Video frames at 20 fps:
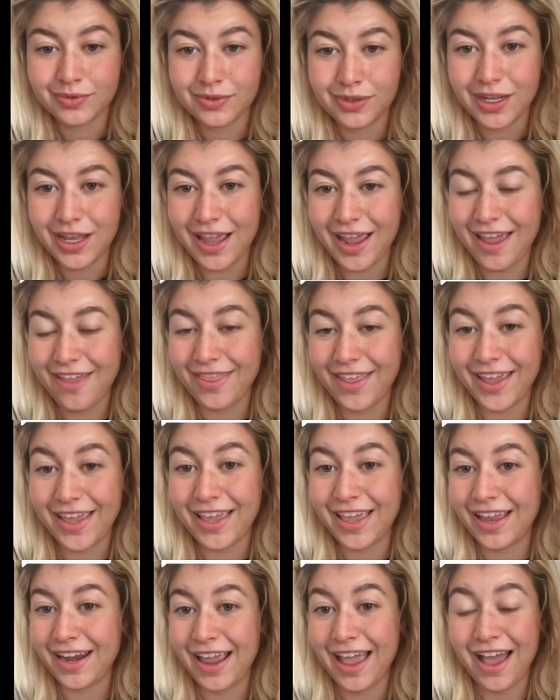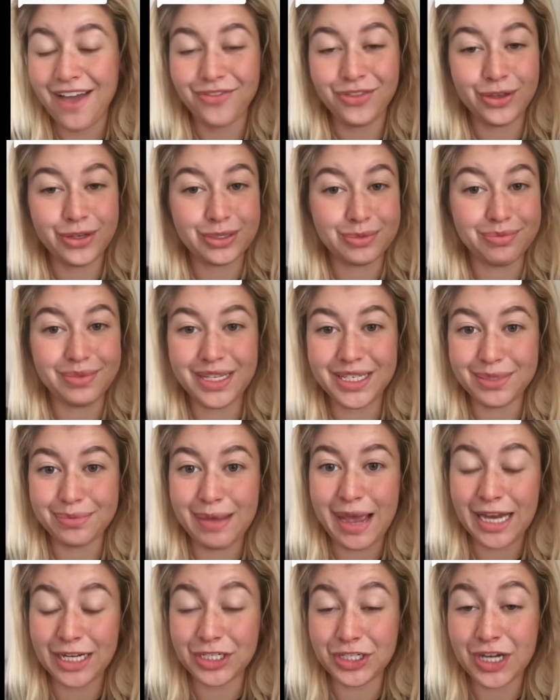and they can't have those
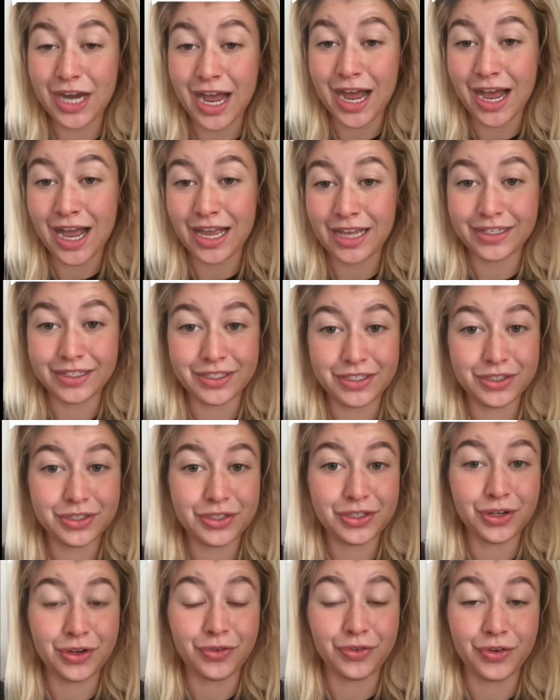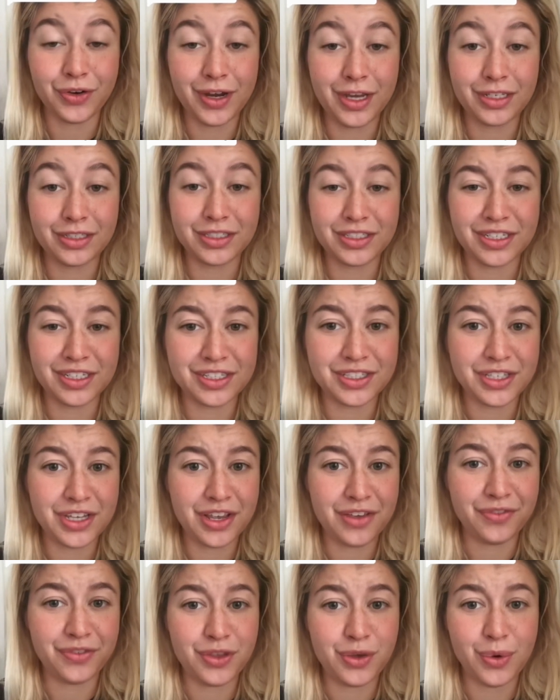mismatched eyes. So for instance,
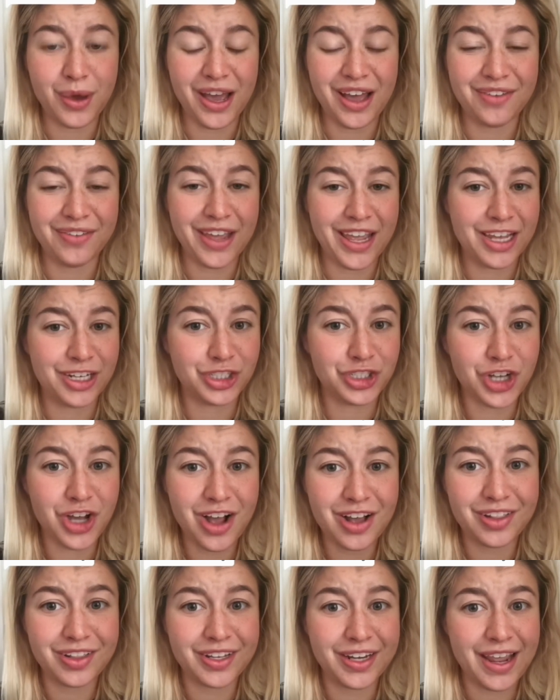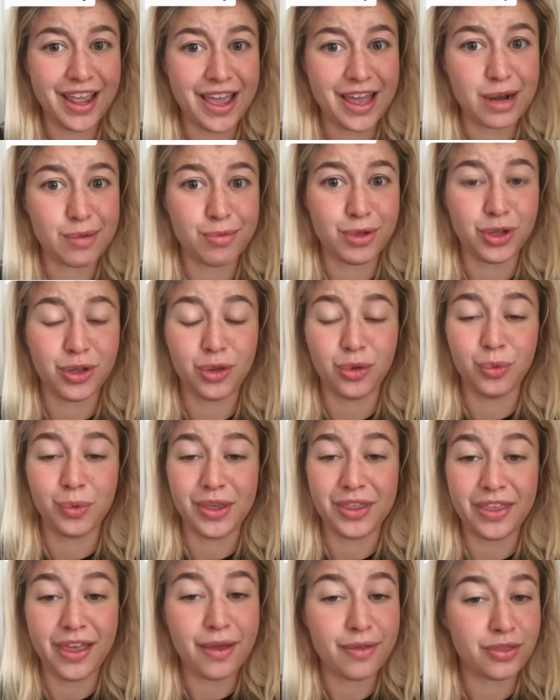if you have a chocolate animal
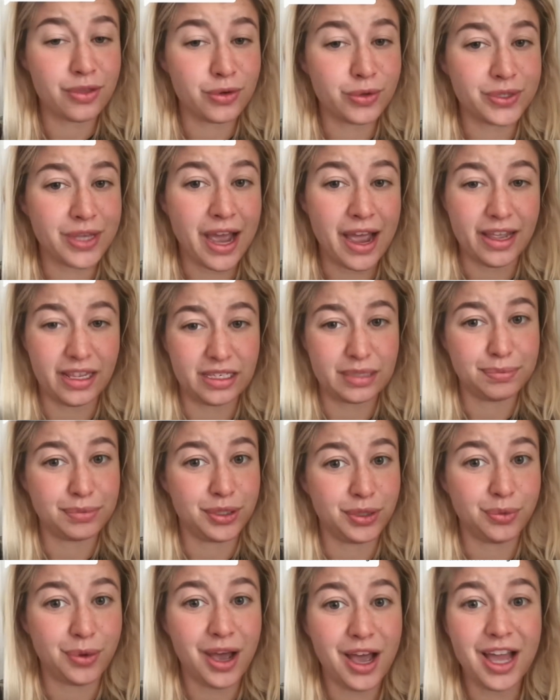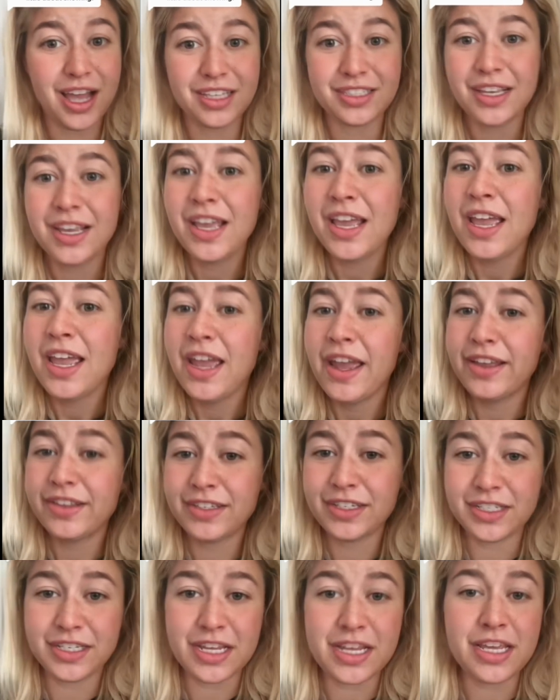with those ice blue eyes, it's a
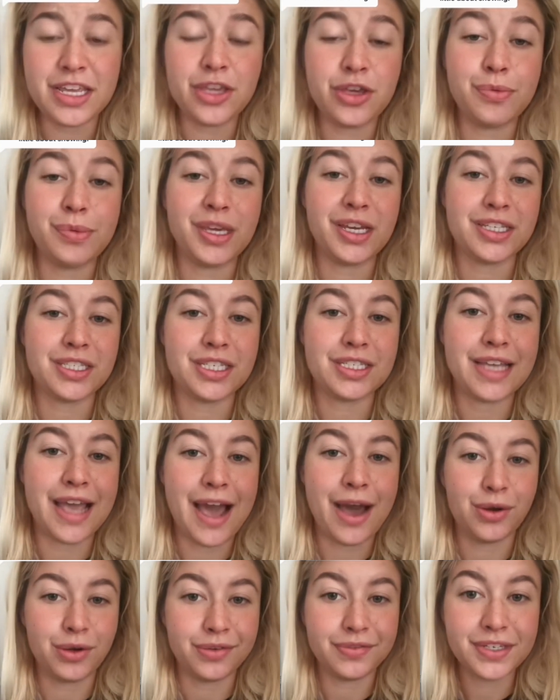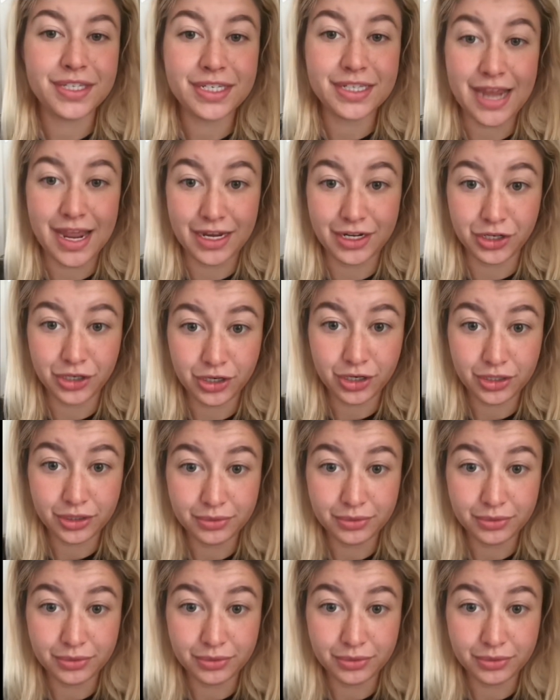DQ because it's out of standard.